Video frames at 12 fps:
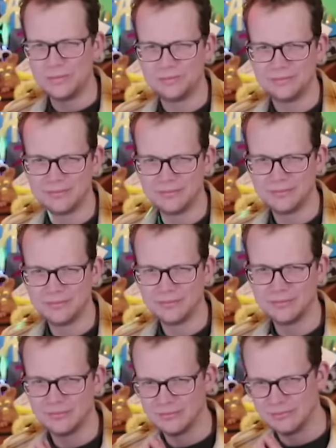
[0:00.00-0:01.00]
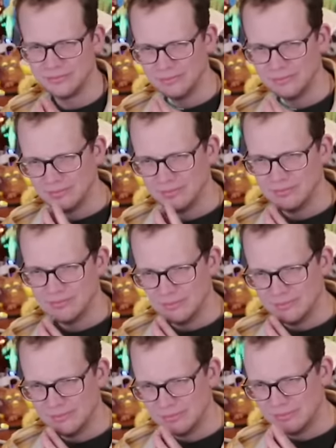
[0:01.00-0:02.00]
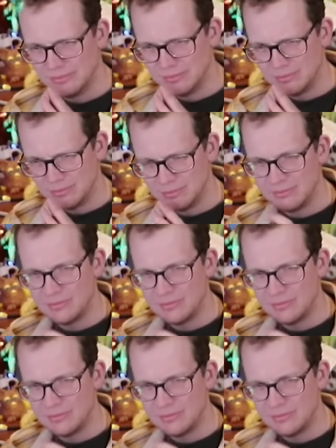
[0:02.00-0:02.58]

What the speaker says: (silent)